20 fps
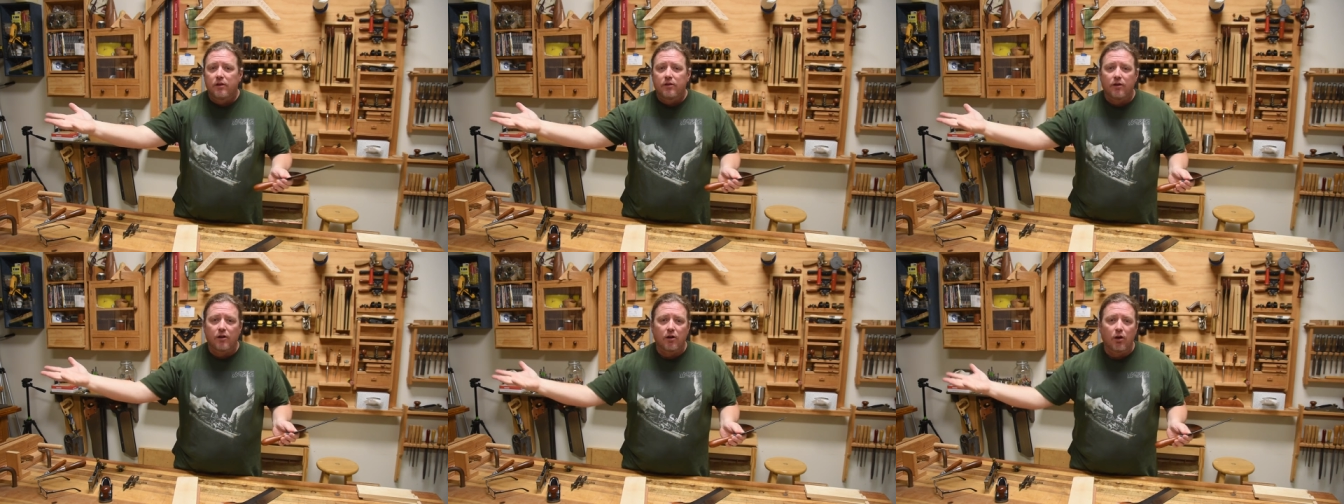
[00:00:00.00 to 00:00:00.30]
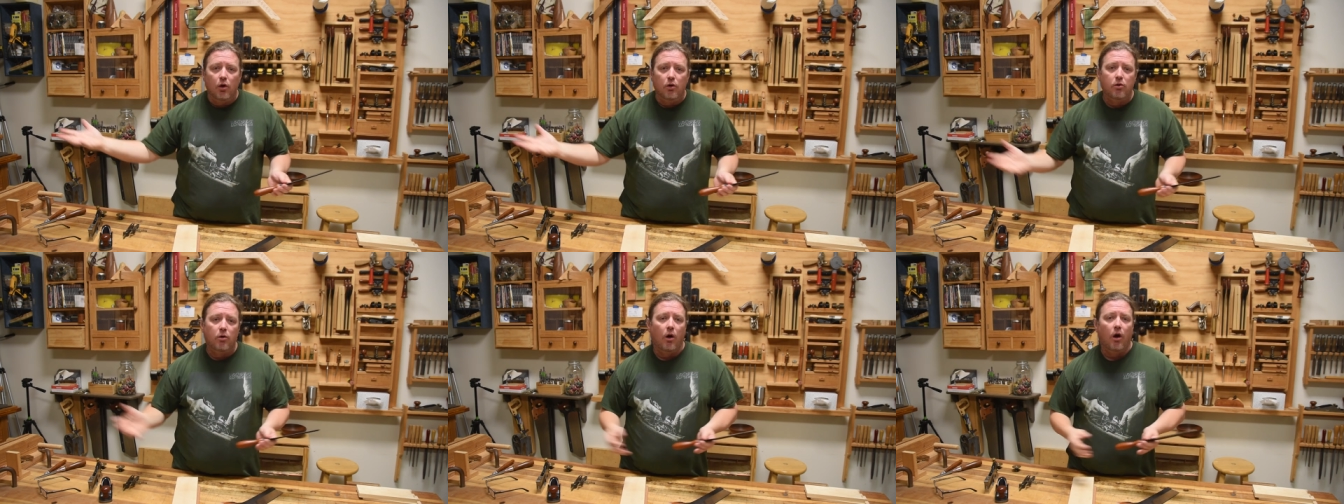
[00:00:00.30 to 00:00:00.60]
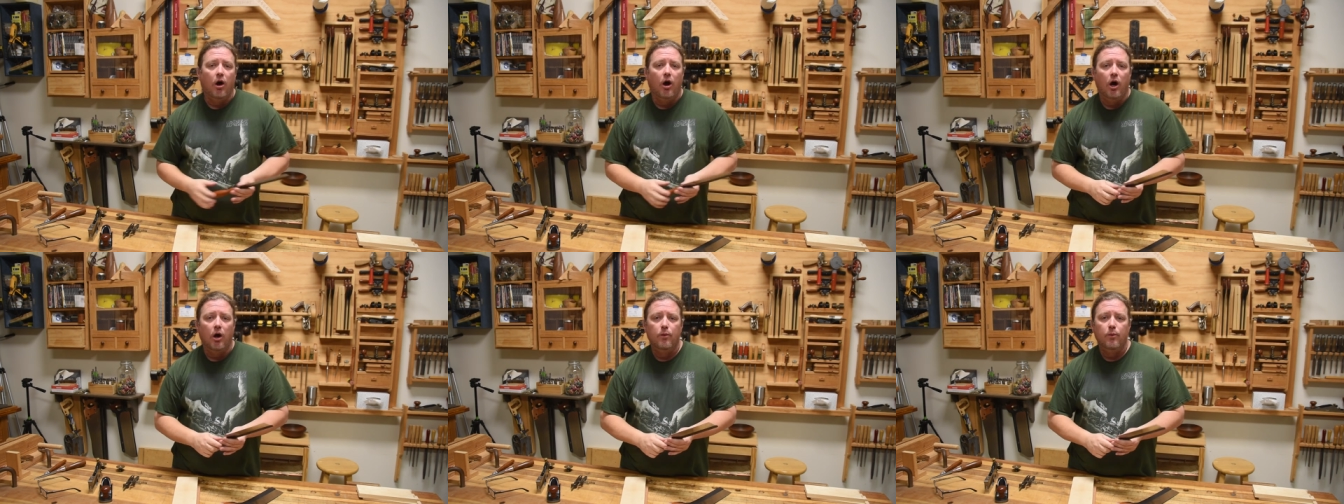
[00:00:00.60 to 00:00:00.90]
the local
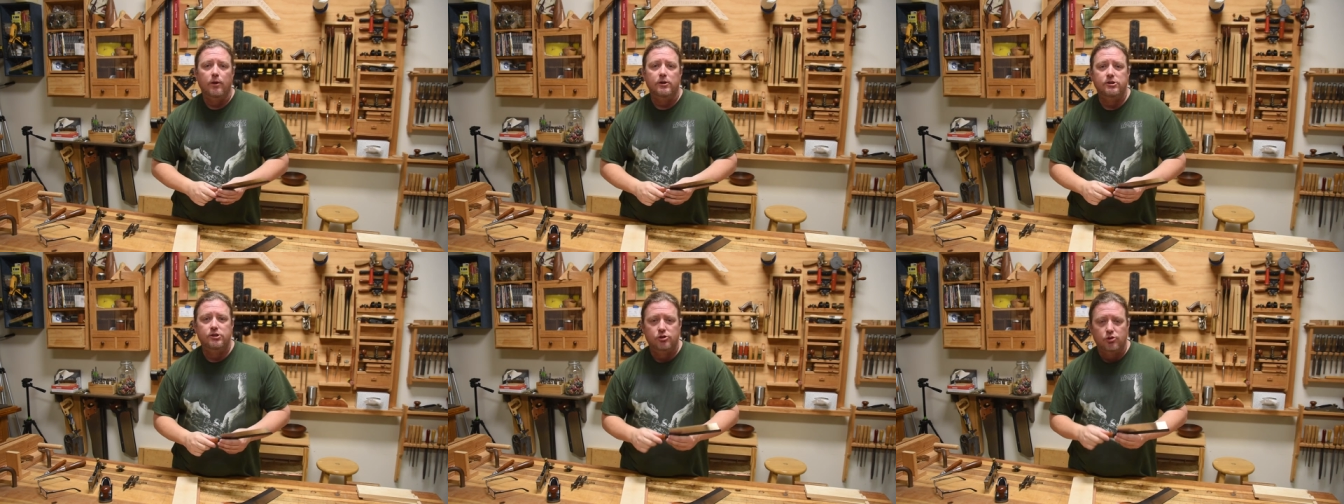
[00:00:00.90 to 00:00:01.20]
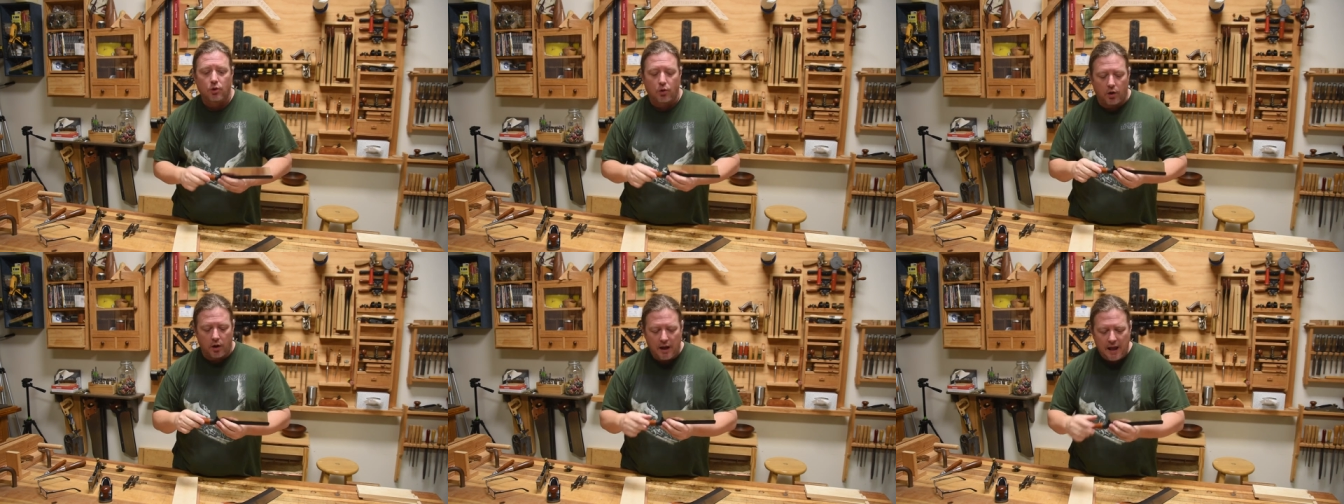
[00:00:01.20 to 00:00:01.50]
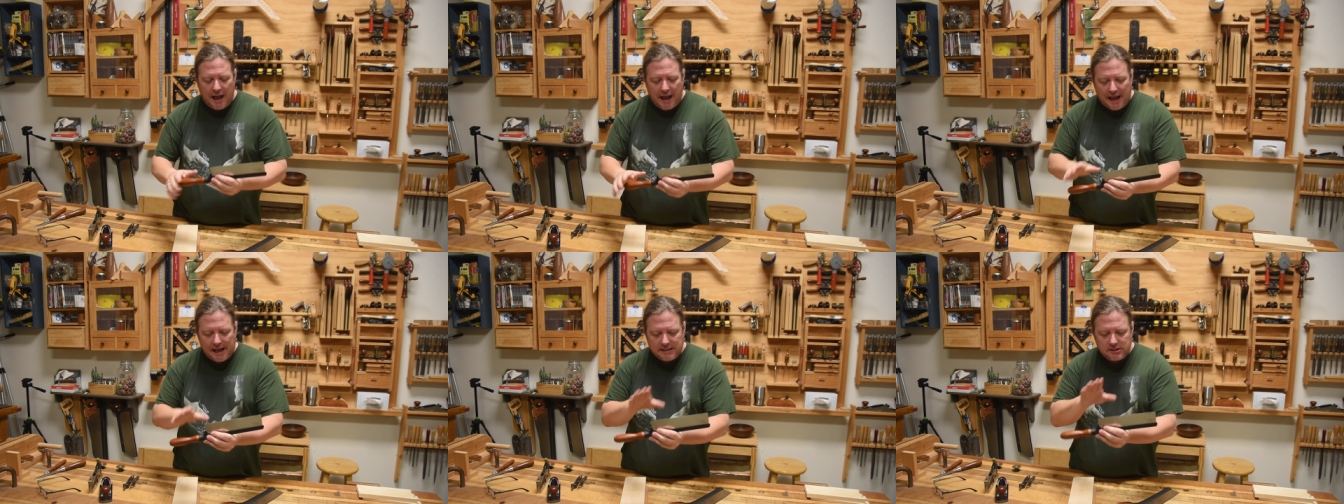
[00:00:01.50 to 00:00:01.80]
hardware store,
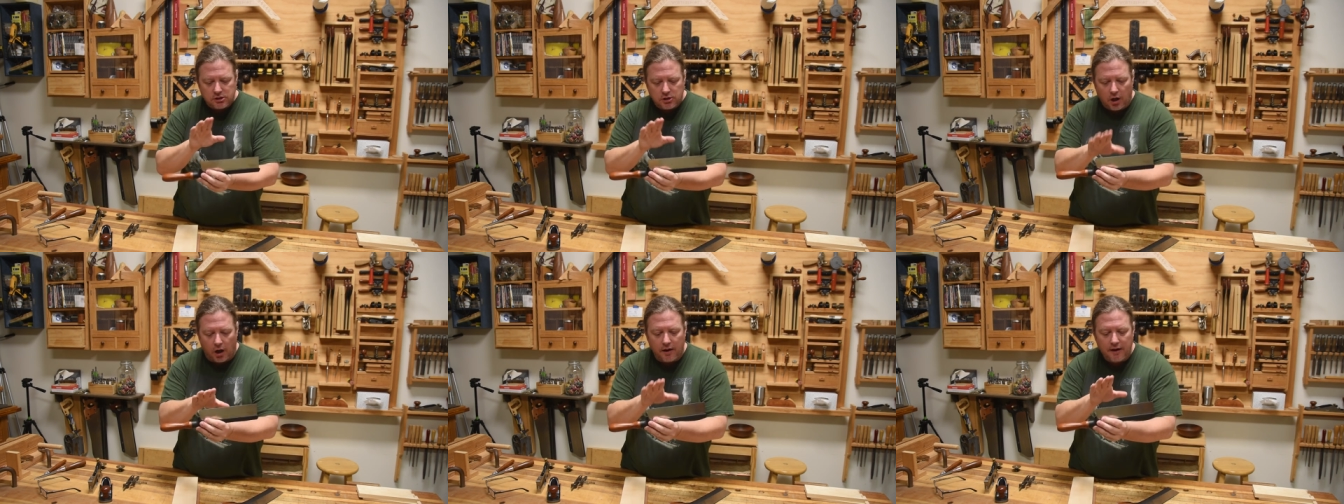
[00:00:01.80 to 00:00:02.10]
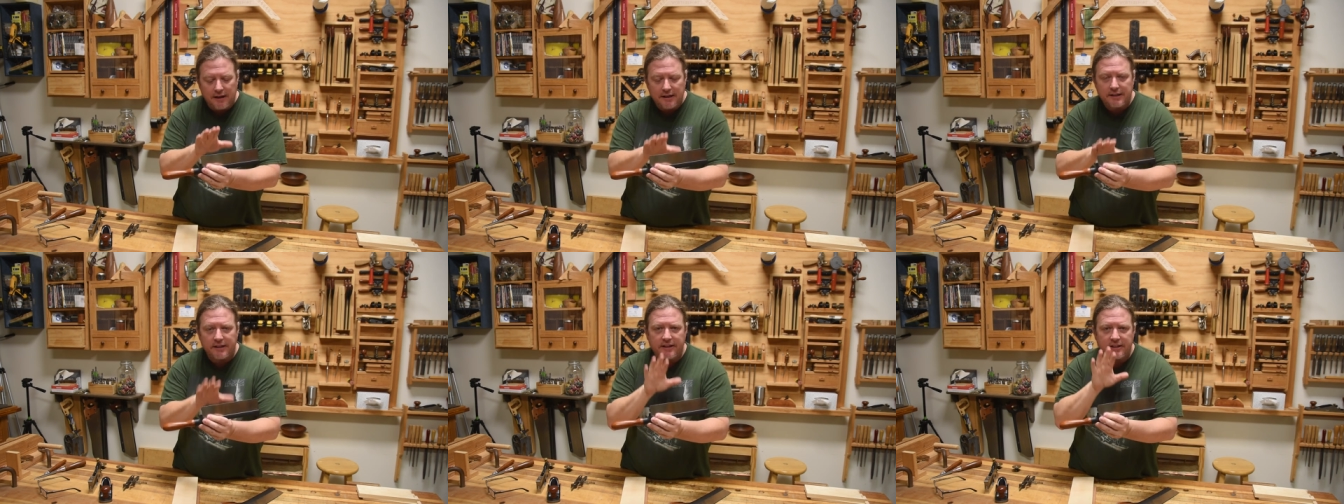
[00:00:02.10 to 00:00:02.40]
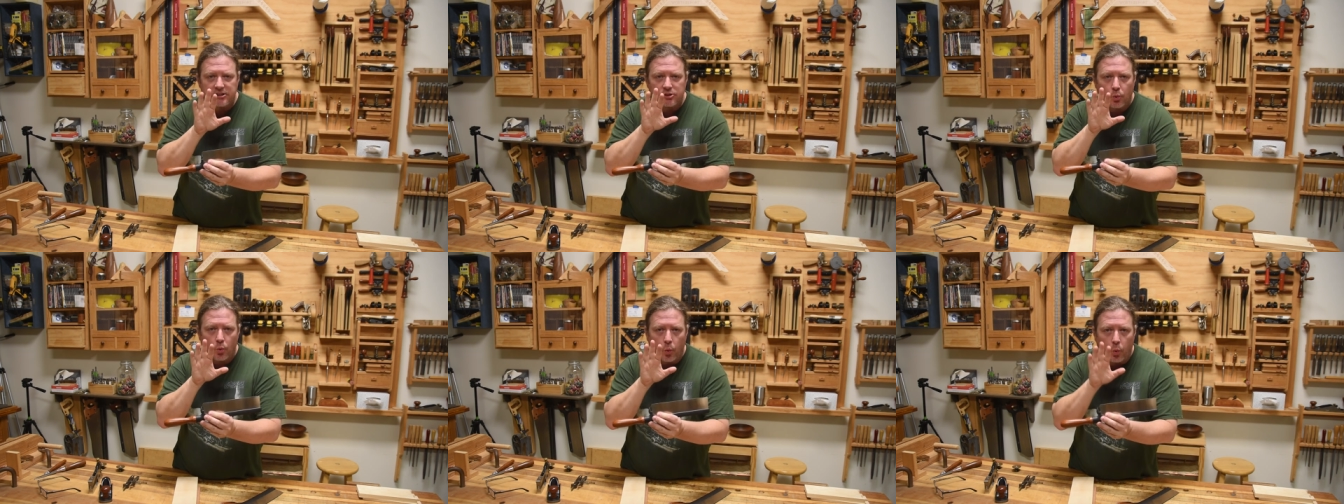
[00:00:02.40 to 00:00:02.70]
as long as
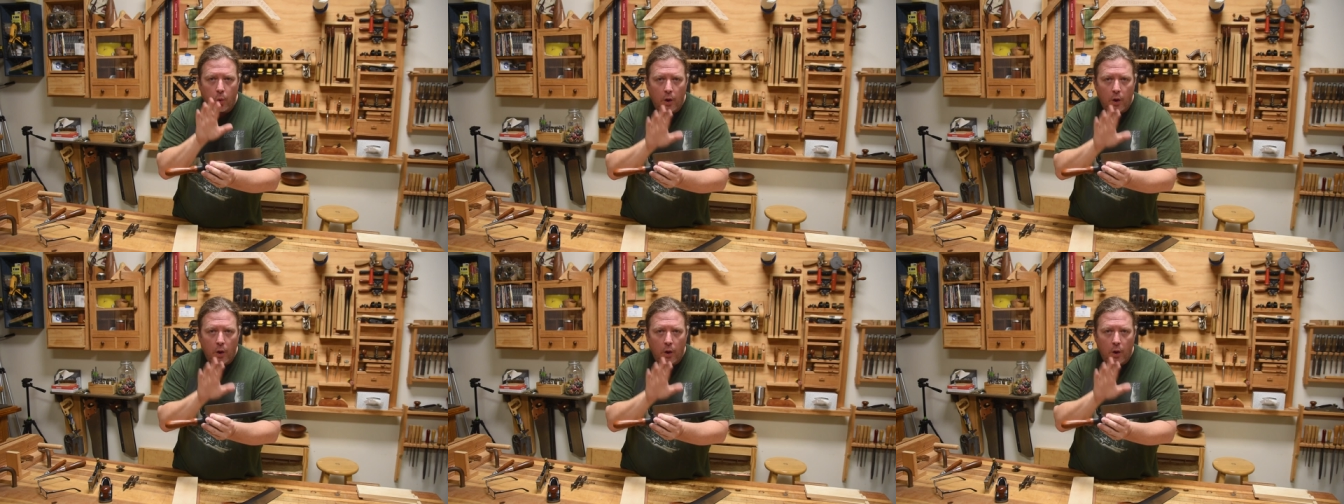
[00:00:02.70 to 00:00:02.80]
it is